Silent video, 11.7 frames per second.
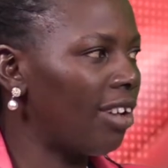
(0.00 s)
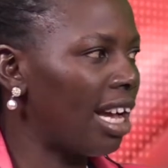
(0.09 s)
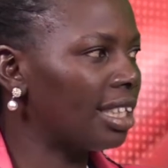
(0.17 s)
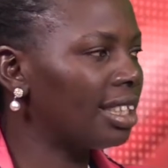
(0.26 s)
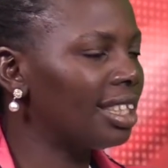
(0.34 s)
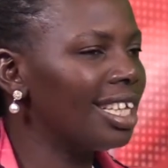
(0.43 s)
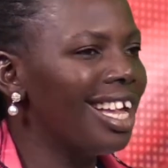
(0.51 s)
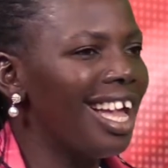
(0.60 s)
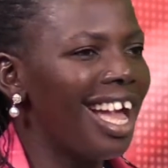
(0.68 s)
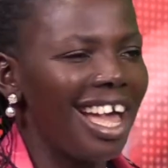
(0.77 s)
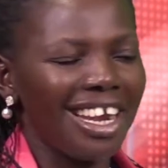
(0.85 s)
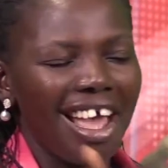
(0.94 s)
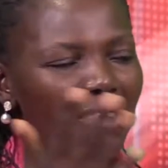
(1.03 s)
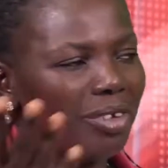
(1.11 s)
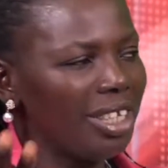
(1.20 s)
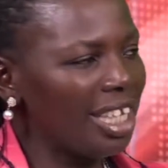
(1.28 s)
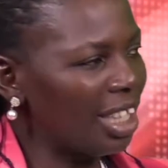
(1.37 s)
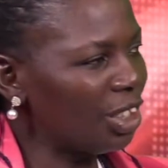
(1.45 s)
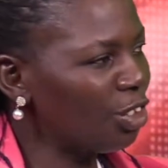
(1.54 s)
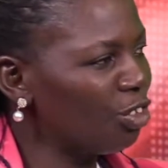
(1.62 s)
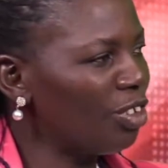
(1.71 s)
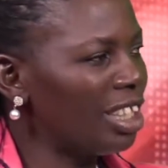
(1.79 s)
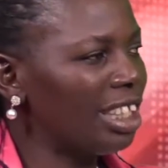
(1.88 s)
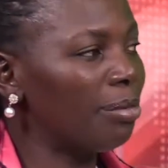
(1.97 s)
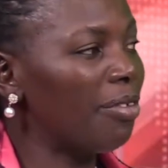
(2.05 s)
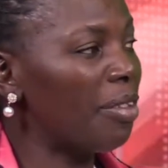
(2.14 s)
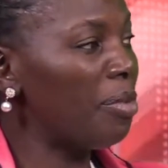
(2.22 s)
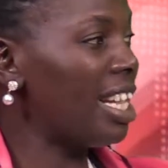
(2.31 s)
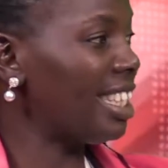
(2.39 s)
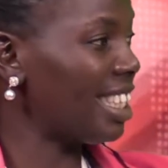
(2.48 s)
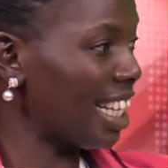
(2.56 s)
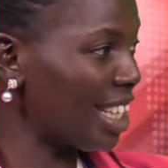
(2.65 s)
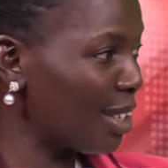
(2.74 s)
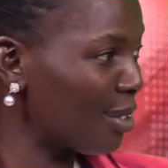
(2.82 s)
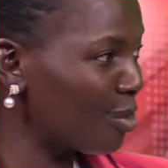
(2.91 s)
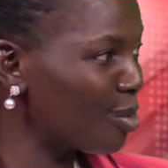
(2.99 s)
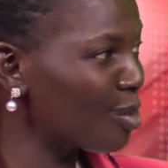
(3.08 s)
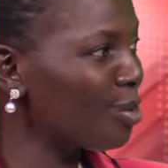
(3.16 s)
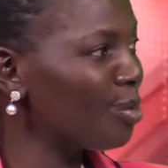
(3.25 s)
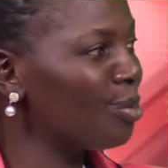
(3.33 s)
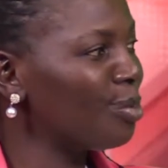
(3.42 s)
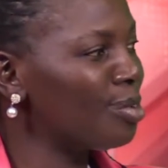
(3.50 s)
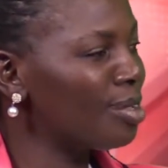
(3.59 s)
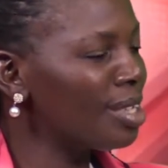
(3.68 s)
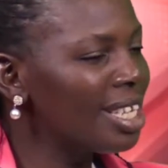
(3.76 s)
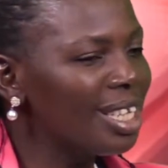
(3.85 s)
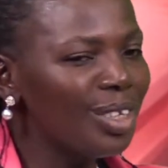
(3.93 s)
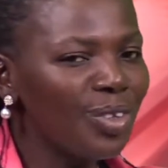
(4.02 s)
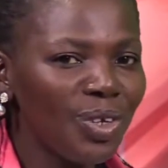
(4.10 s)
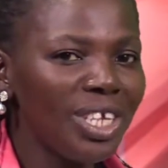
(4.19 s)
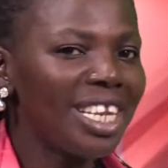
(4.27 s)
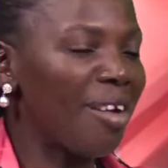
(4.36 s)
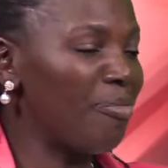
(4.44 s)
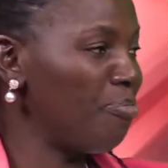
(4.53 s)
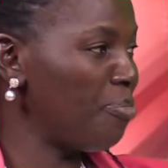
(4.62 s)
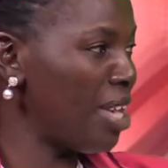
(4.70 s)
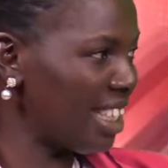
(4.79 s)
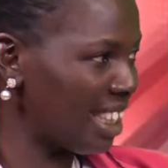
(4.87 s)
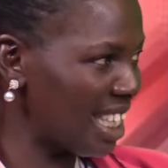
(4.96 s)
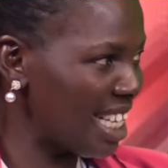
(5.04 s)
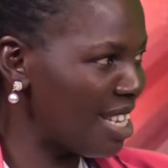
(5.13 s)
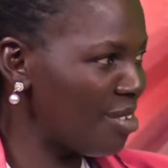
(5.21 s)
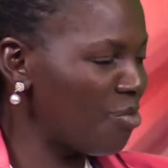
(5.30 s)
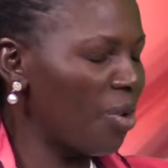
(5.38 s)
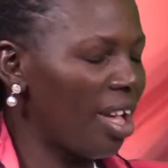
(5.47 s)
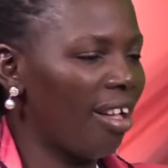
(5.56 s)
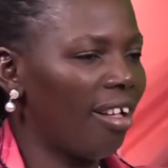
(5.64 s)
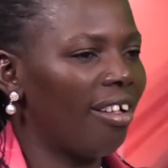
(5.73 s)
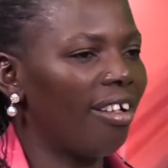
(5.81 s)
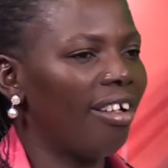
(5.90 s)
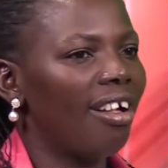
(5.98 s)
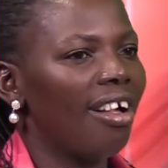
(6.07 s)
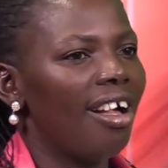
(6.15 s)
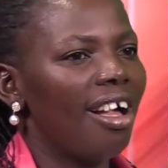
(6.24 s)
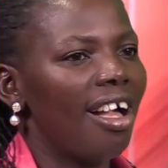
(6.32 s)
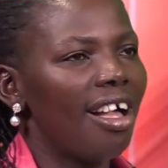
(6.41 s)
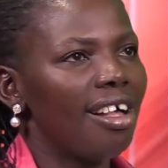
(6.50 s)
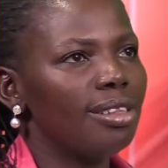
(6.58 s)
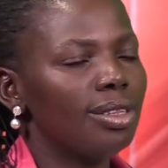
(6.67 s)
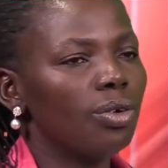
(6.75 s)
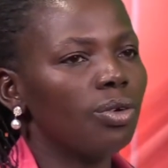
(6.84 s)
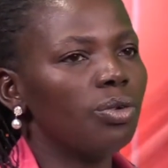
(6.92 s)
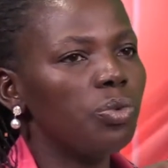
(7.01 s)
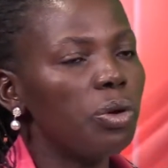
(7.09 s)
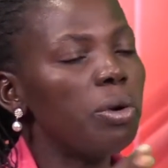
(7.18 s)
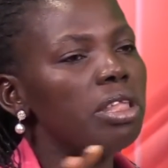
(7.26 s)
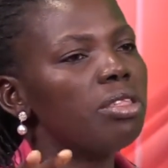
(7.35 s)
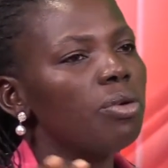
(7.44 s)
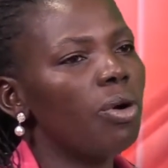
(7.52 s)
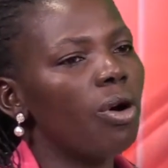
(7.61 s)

fact. And having their children, some of them in the technical schools, doing amazingly well. And so we went through